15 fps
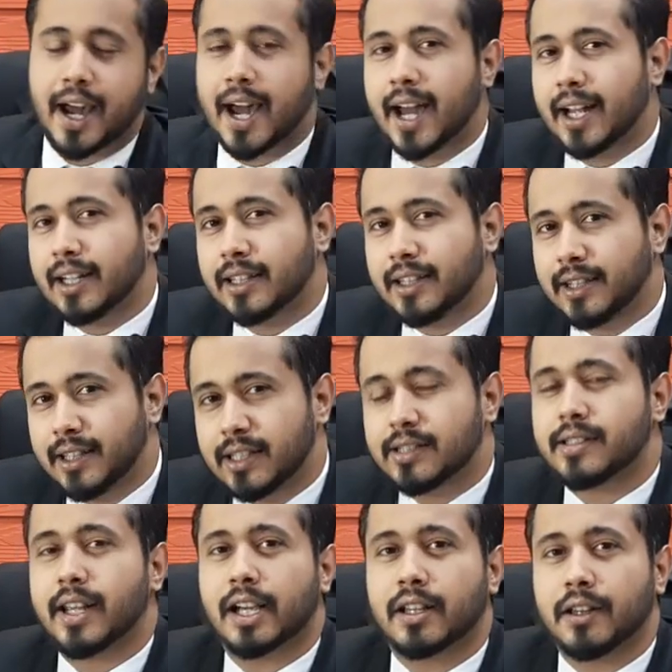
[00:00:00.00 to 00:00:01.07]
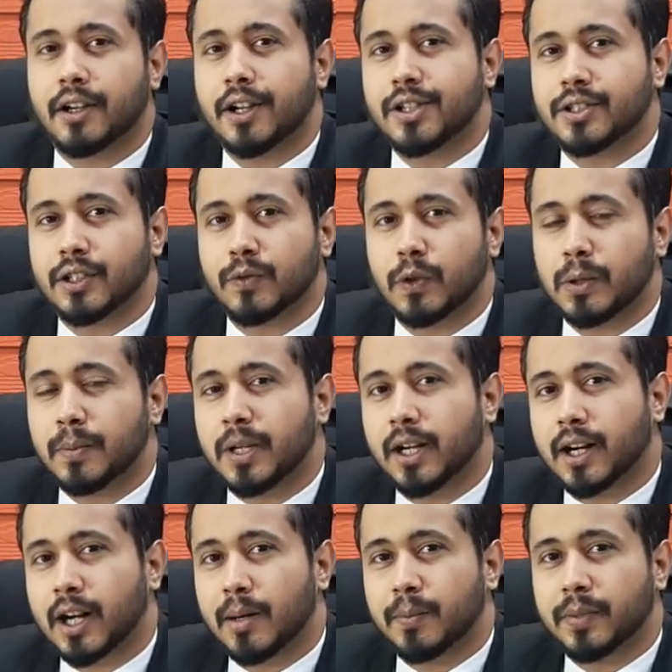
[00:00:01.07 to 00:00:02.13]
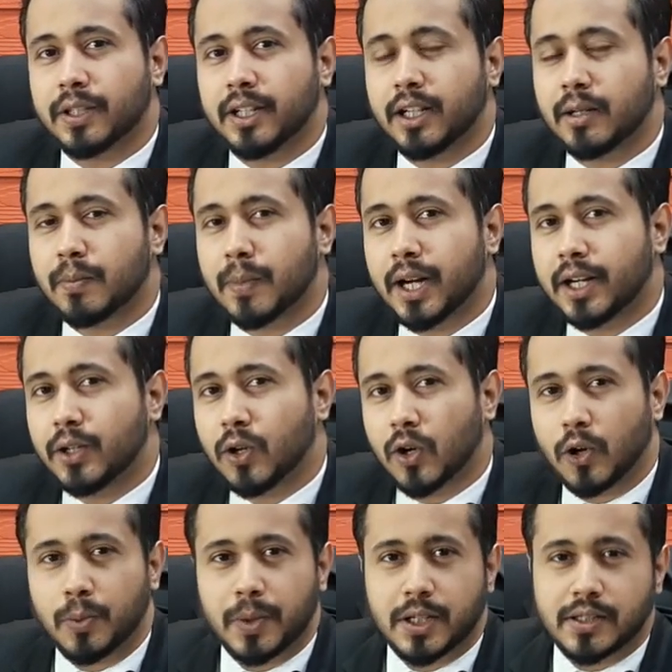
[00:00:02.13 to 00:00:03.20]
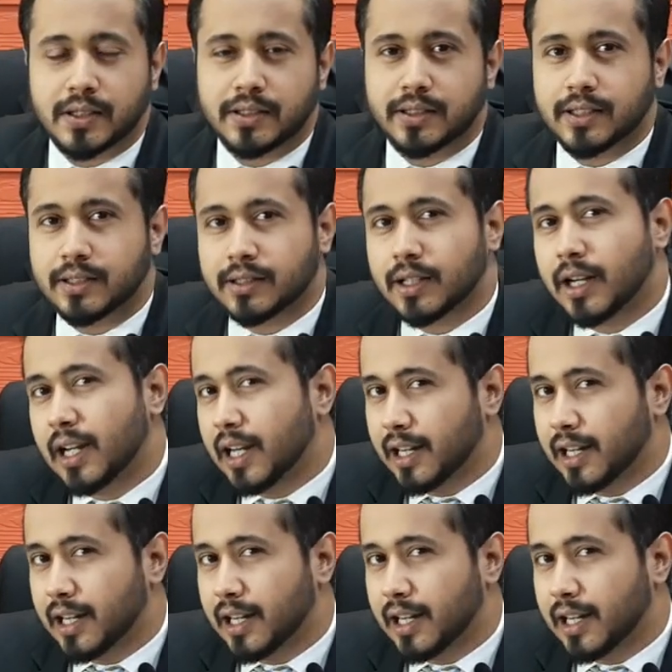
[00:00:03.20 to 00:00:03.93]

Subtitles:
And this declaration will be accompanied by documents such as